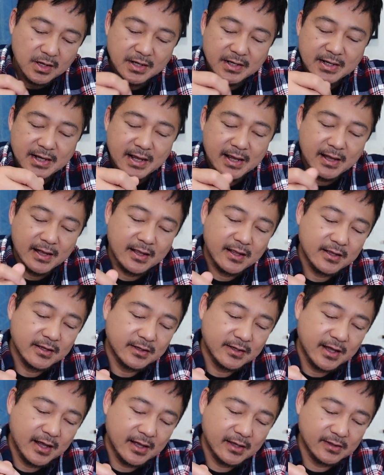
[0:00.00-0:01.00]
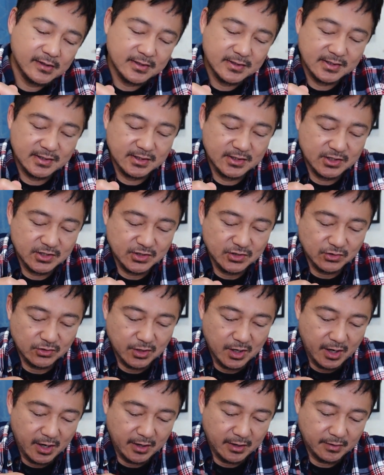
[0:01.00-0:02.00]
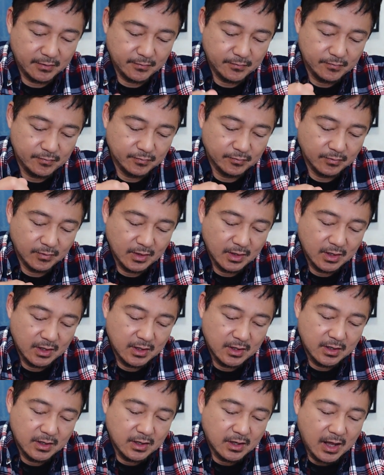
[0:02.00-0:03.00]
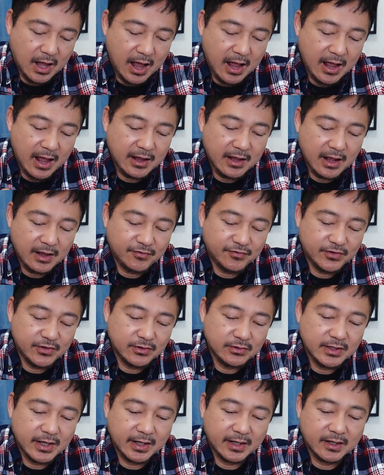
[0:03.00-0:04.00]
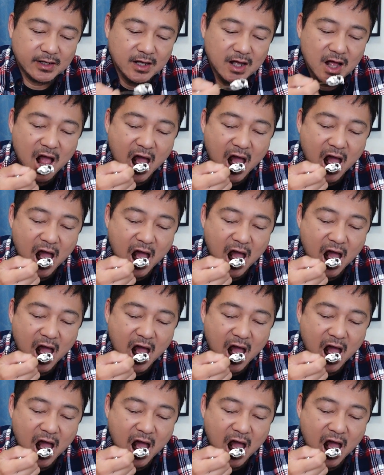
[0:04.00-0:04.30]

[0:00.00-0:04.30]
Yeah, this is just okay. I feel like...